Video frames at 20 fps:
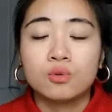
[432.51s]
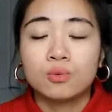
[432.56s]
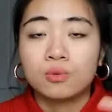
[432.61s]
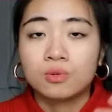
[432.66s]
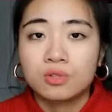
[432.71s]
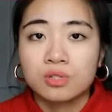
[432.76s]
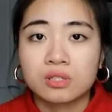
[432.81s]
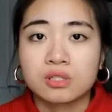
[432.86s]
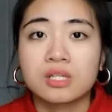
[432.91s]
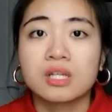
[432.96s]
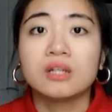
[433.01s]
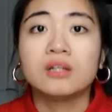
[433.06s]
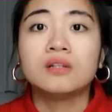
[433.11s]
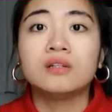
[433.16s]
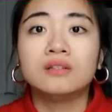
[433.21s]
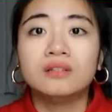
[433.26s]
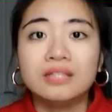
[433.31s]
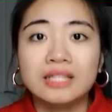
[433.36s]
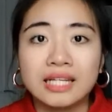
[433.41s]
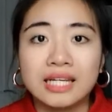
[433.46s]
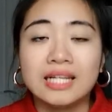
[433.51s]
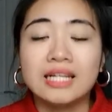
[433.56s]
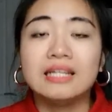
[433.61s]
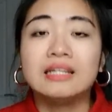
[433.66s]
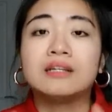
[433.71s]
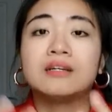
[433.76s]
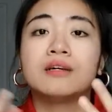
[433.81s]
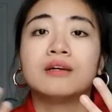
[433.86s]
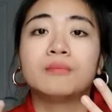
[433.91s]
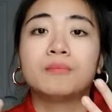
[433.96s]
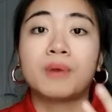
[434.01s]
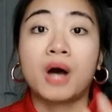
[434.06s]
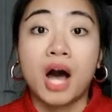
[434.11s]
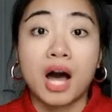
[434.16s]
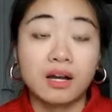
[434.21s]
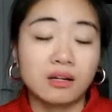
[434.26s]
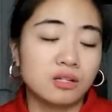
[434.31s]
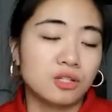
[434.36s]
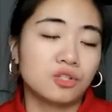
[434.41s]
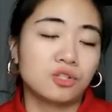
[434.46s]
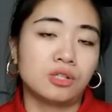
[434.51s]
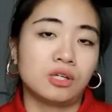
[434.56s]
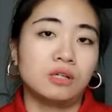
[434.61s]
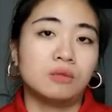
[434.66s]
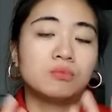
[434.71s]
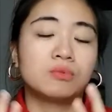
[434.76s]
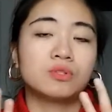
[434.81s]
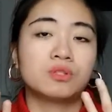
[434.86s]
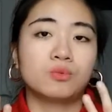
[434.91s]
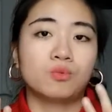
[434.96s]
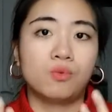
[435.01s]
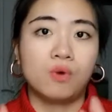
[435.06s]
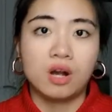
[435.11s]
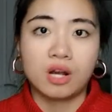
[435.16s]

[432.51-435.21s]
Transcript: you would still need partnerships,